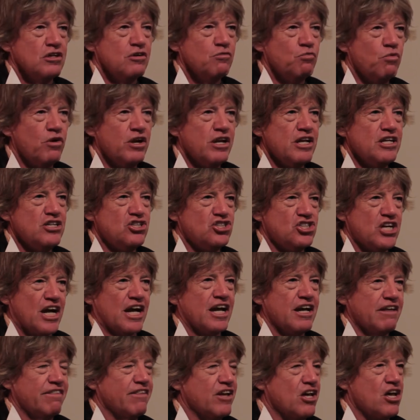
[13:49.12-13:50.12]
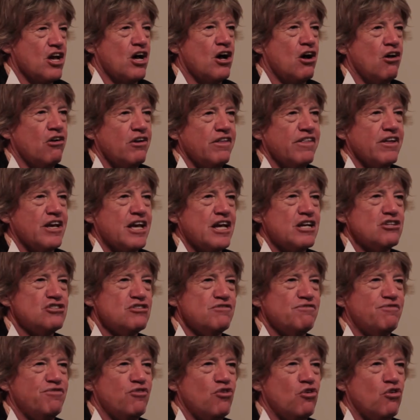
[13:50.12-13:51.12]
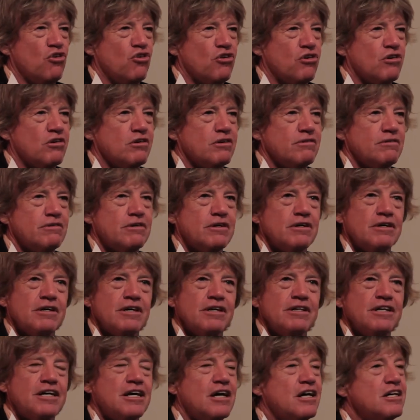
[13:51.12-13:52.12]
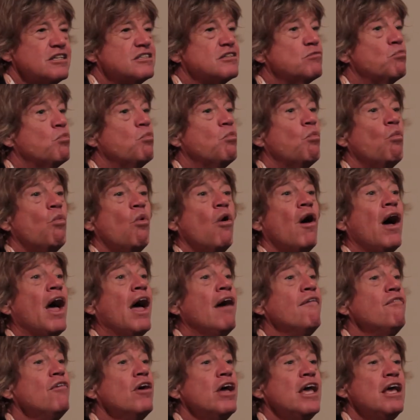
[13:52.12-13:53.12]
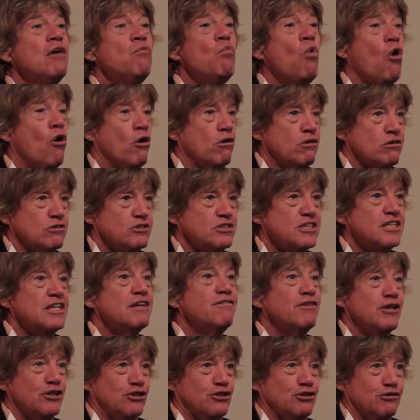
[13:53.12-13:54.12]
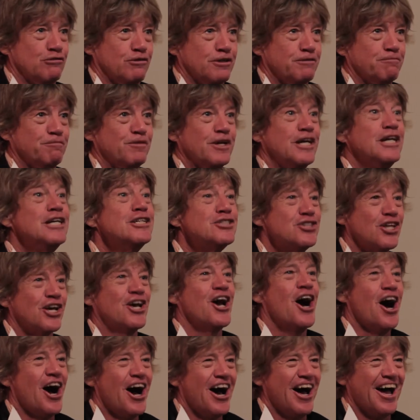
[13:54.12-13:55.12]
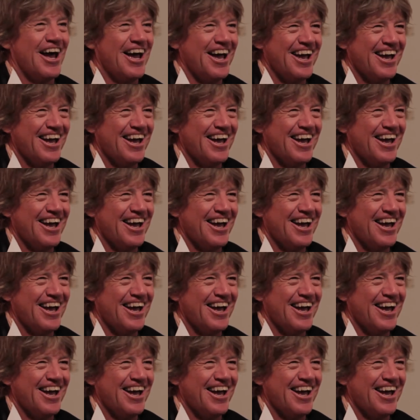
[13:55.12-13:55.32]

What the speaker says: when he's shagging the girl in the kitchen floor. And the guy said, whatever he wants, give it to him. He's the guy.